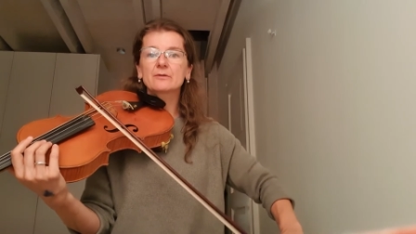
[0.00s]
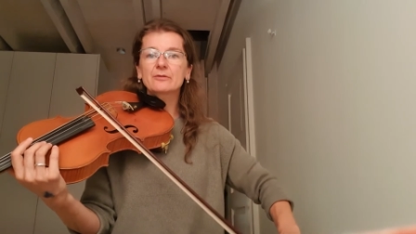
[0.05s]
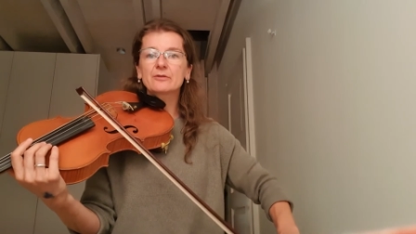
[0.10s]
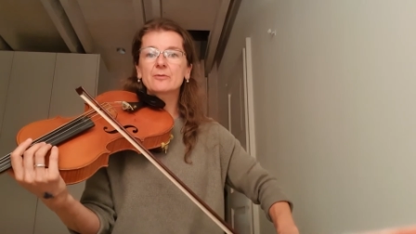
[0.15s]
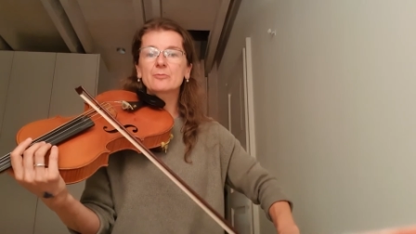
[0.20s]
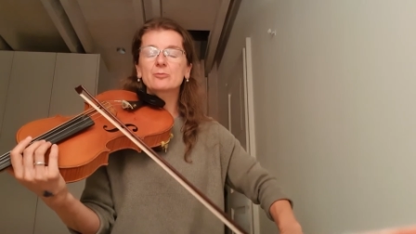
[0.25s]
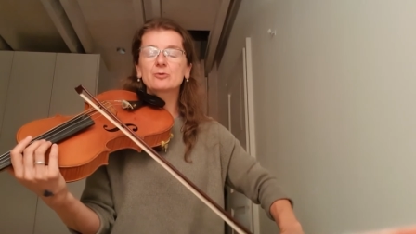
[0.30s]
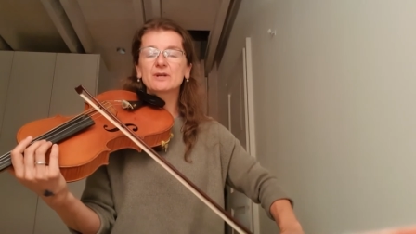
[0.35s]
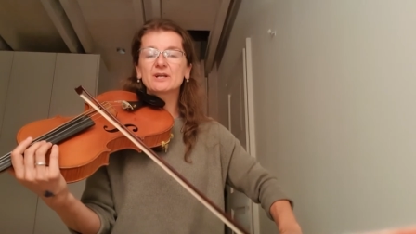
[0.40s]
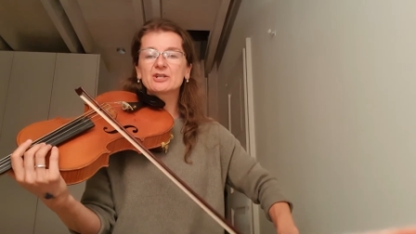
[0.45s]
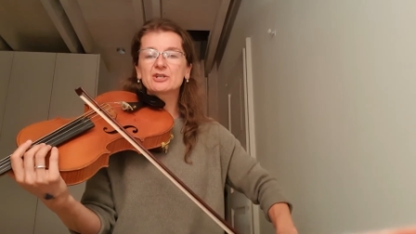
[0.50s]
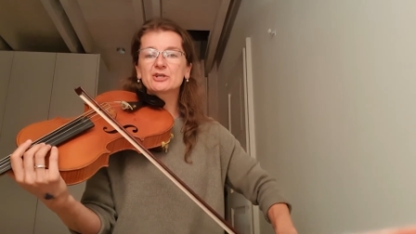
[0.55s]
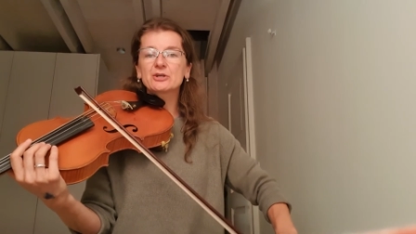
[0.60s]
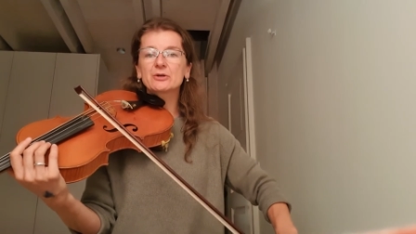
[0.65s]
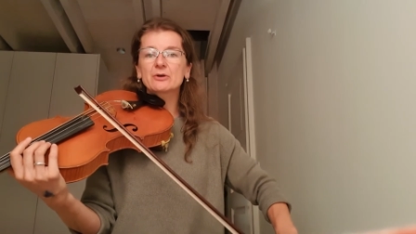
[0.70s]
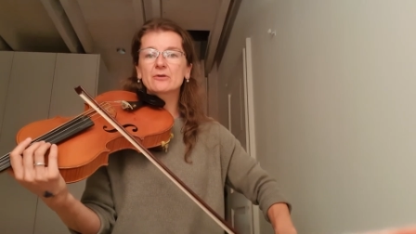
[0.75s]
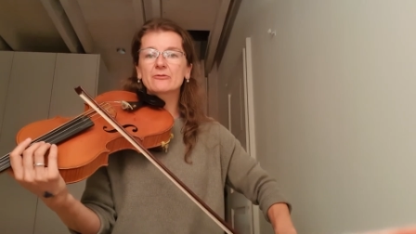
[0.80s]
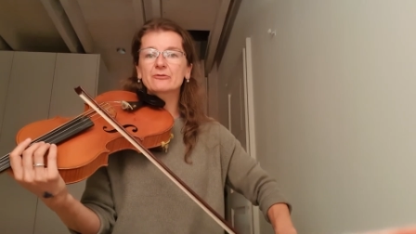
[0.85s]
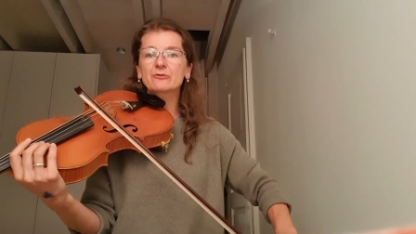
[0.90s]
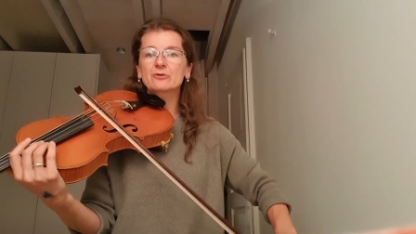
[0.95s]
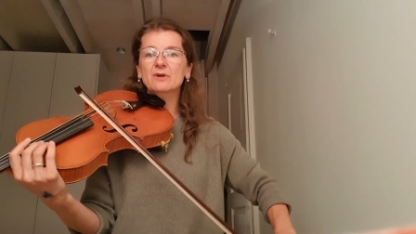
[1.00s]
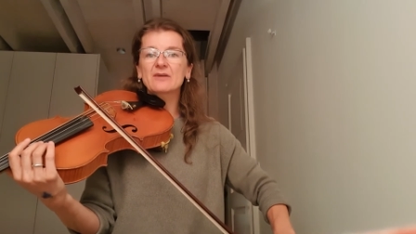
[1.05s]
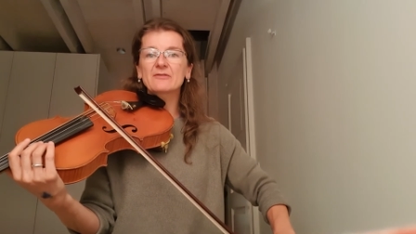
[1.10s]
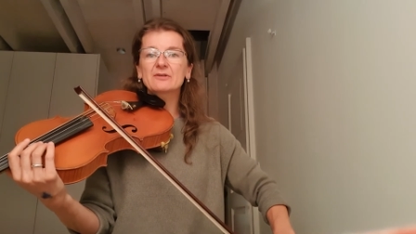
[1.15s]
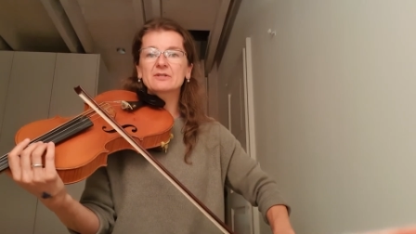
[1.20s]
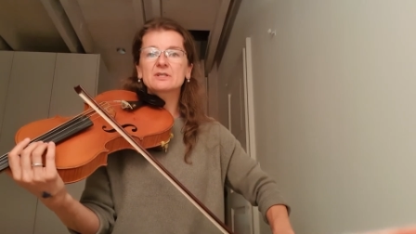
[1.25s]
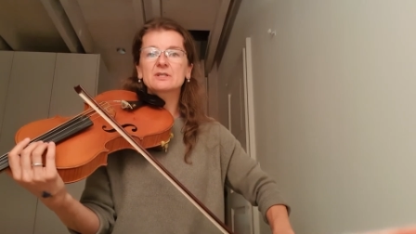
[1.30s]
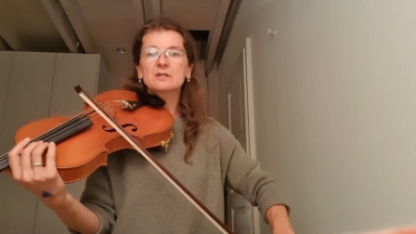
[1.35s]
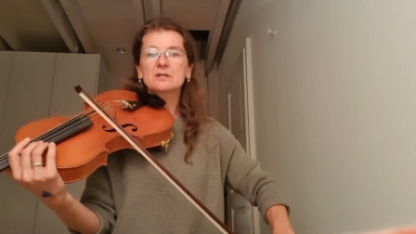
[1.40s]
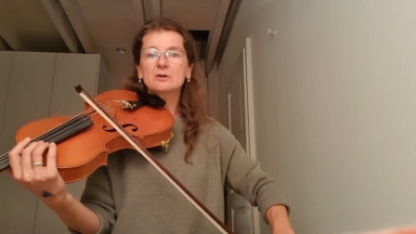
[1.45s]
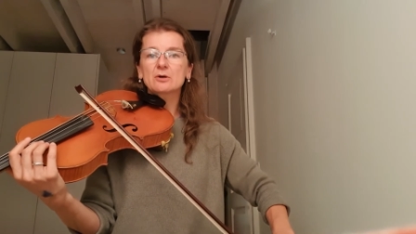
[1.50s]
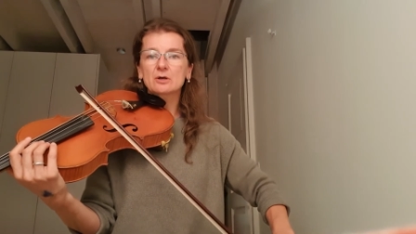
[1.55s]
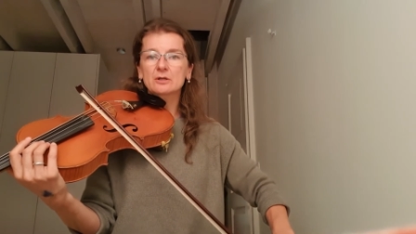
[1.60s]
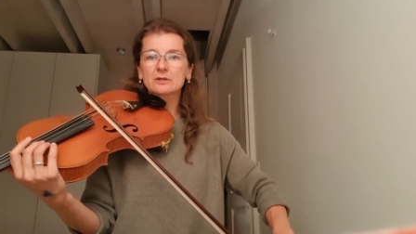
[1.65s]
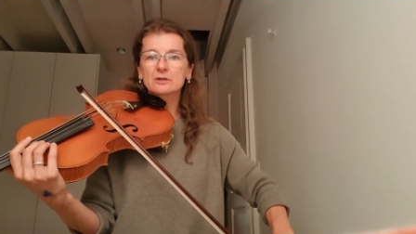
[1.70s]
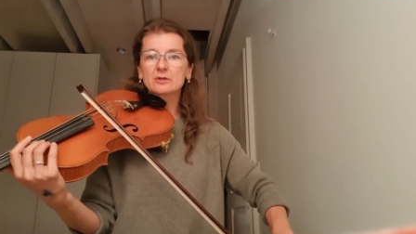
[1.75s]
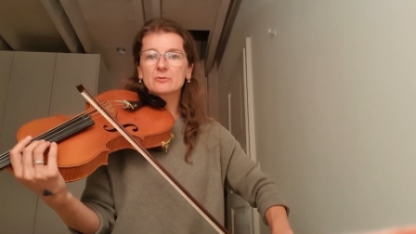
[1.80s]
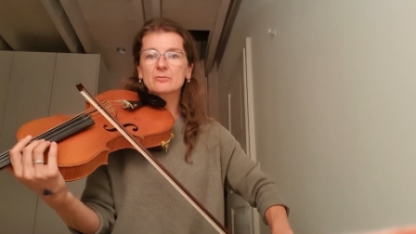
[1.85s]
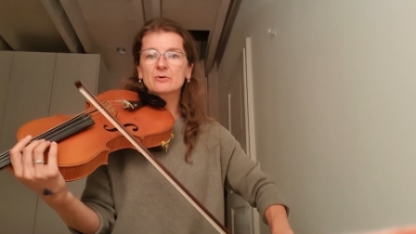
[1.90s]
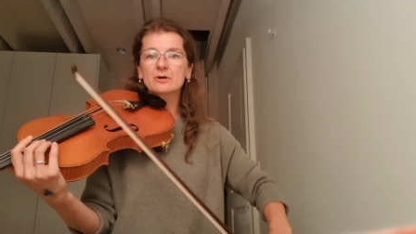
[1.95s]
the pressure of gravity
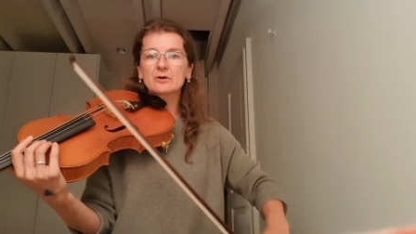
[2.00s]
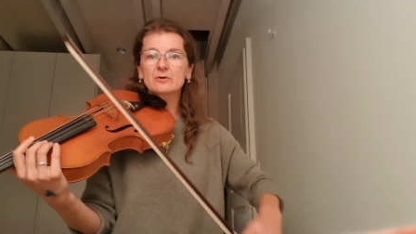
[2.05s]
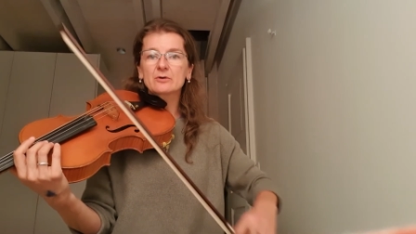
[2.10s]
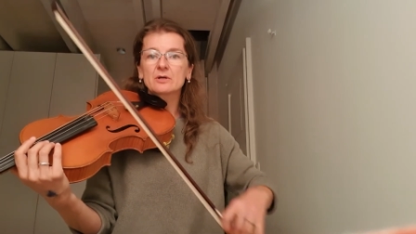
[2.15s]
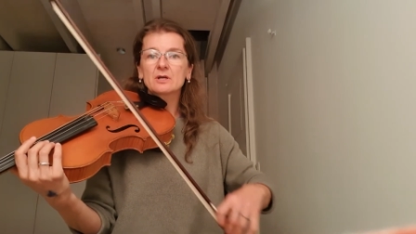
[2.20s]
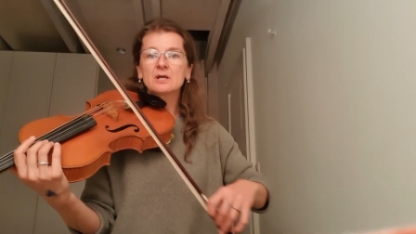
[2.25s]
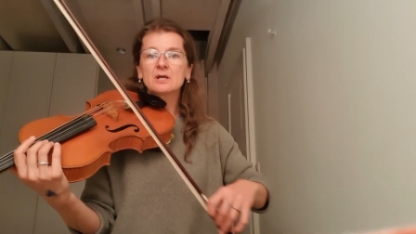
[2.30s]
on the bow.